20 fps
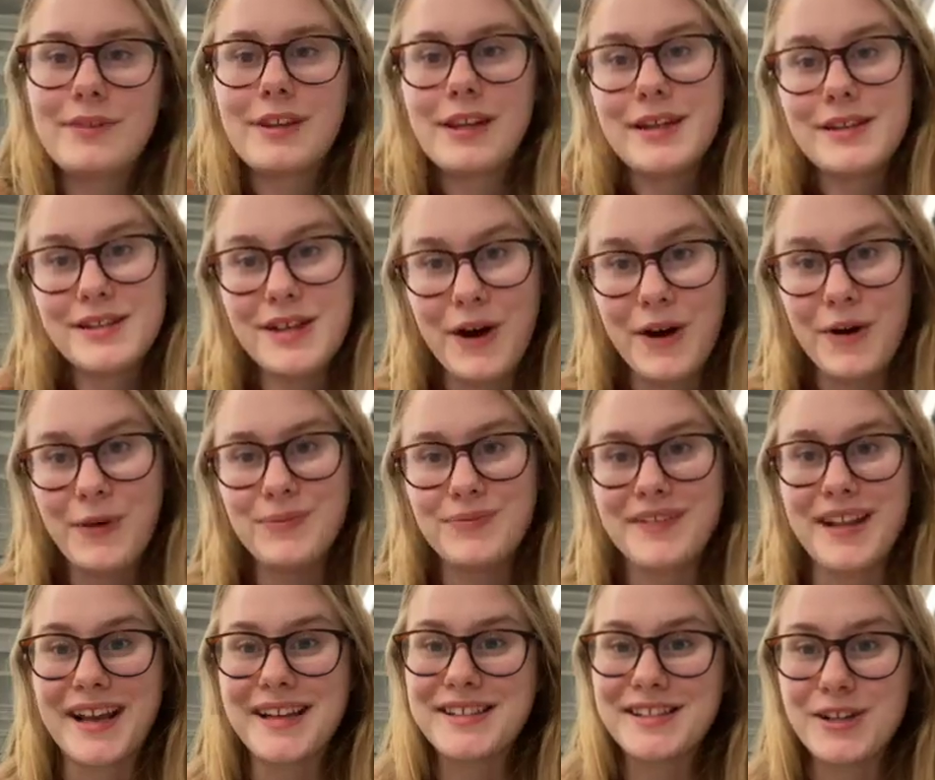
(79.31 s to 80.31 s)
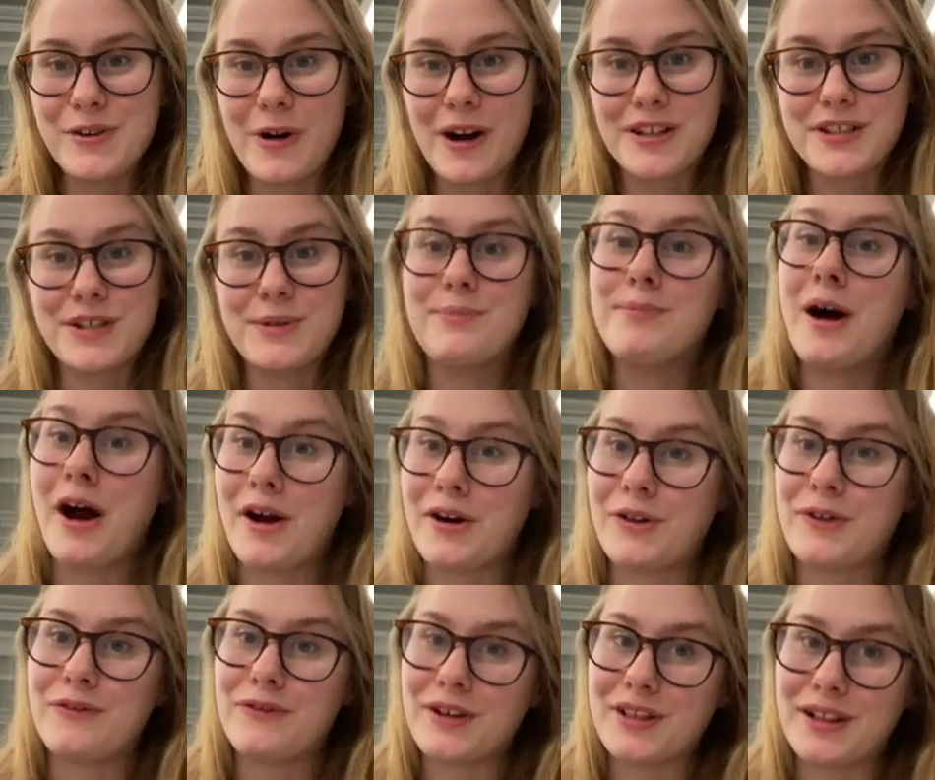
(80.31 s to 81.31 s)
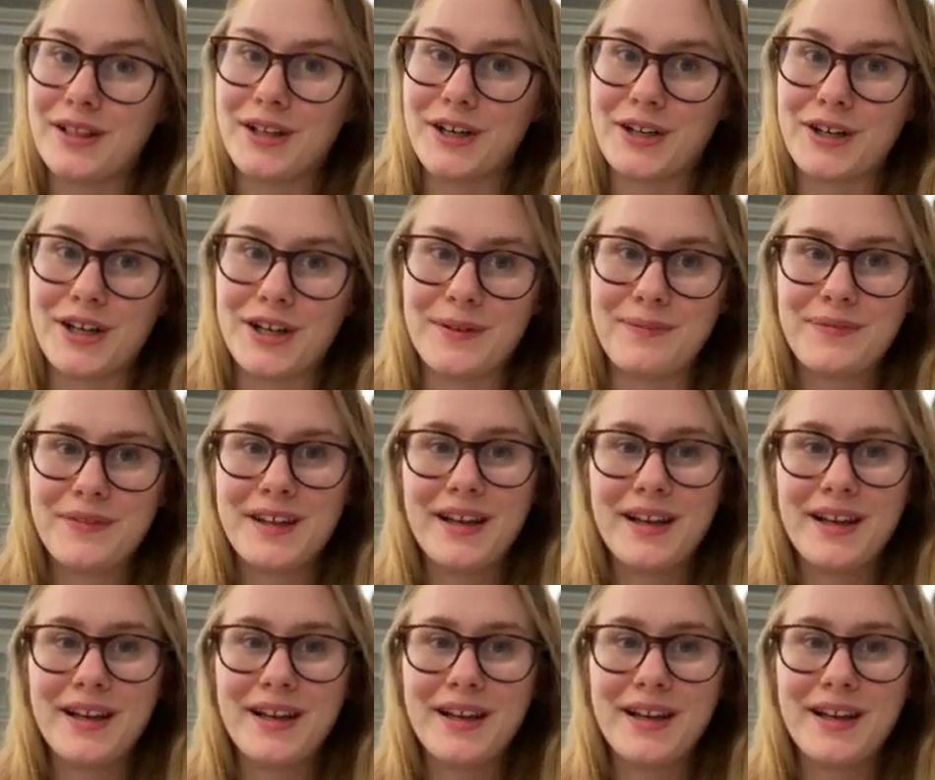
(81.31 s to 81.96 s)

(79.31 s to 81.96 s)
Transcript: So next you want to model for the learner.